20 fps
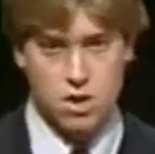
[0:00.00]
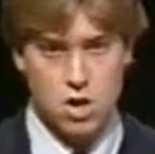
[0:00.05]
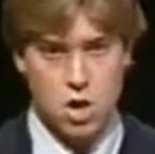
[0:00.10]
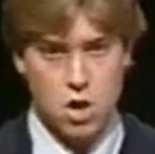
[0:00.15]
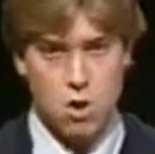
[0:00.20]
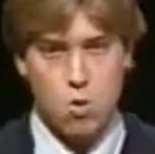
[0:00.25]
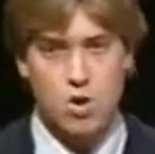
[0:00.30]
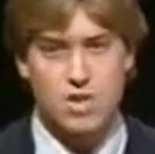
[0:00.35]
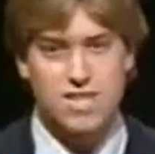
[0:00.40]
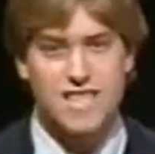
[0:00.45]
for
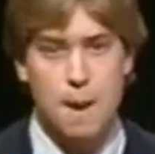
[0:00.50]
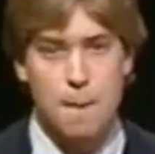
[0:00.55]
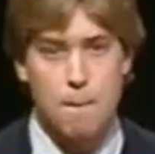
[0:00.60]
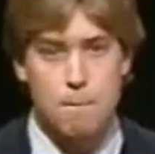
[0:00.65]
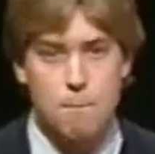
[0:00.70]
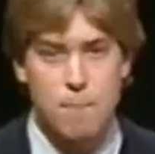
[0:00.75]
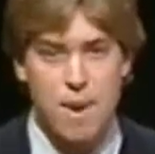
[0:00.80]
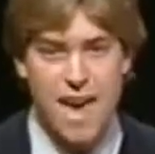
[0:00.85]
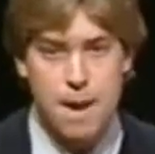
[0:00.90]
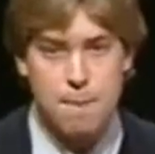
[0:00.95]
big
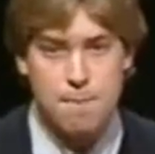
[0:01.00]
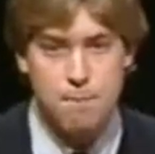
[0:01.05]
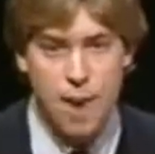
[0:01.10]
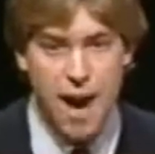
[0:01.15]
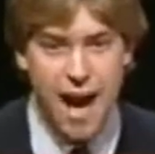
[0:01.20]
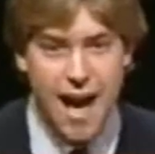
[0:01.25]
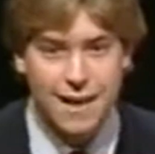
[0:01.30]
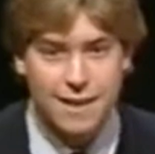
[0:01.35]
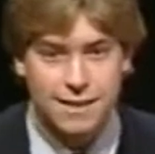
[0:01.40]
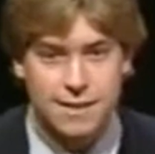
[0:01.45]
bucks. Big
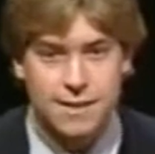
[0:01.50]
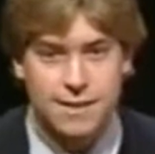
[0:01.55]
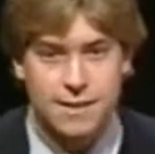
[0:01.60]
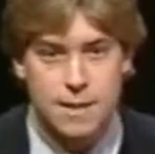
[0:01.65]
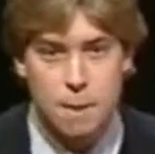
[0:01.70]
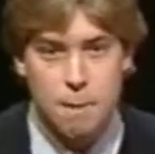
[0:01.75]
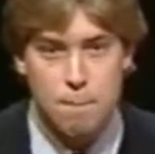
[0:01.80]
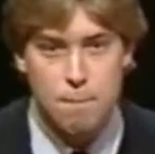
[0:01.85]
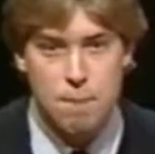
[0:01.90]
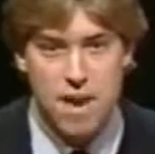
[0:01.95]
bucks.
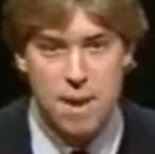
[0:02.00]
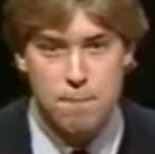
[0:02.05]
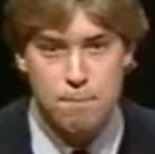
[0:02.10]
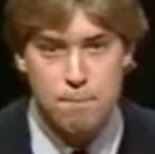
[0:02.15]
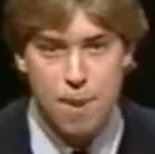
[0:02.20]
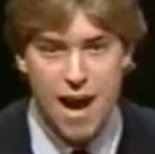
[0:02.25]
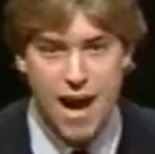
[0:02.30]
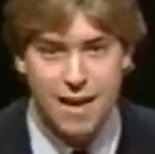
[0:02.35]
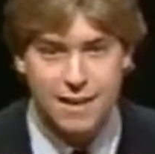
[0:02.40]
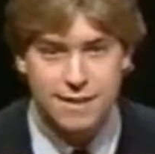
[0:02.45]
Big
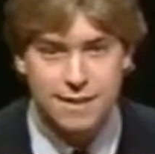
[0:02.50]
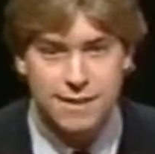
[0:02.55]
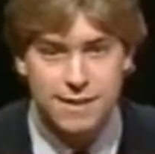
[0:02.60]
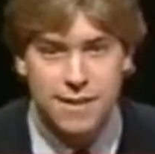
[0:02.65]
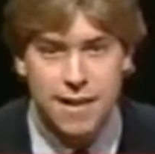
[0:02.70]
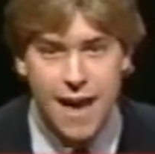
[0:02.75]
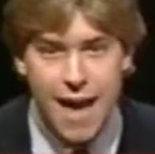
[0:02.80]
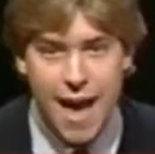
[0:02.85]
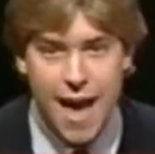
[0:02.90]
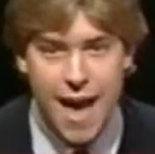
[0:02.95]
bucks.
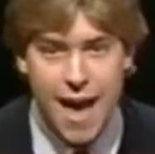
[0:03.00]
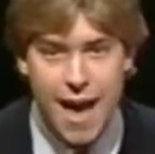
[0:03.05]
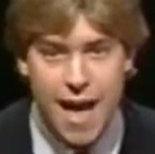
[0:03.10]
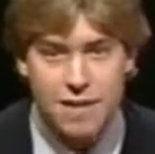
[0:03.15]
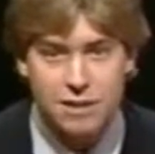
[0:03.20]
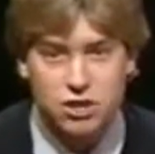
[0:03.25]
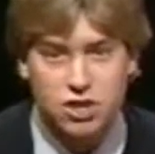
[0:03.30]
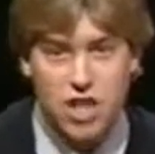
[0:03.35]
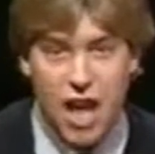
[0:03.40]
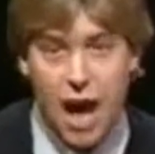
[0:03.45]

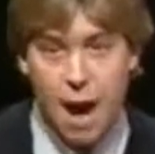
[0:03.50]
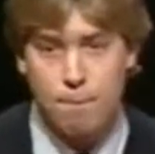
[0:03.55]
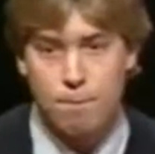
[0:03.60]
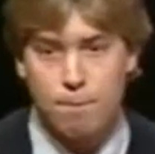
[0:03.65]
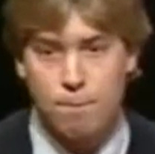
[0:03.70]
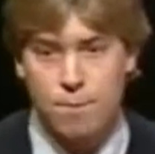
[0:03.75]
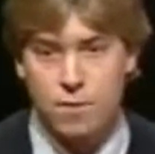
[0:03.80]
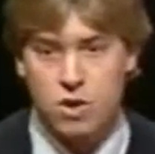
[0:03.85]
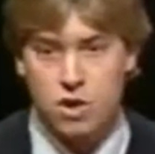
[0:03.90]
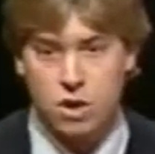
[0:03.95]
And stop.
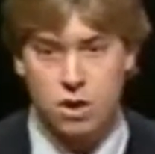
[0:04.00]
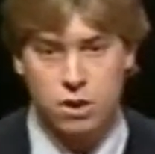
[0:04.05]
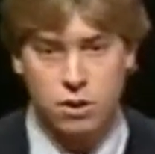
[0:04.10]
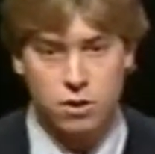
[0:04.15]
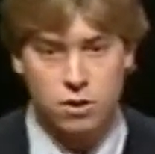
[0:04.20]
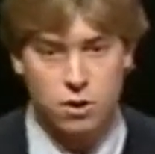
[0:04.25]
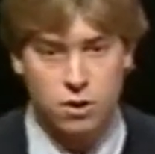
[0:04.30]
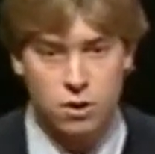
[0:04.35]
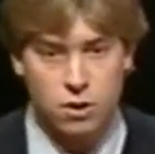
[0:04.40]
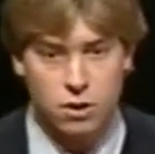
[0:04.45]
Stop at
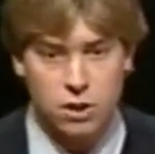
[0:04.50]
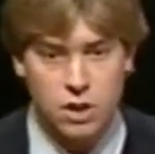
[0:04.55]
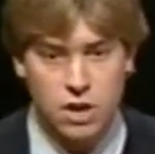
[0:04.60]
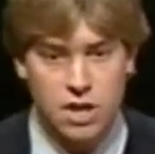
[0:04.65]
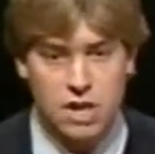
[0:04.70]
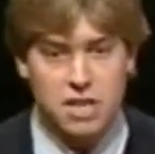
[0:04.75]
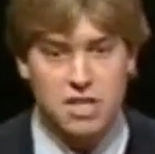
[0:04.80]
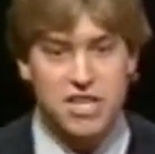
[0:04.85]
advance two spaces to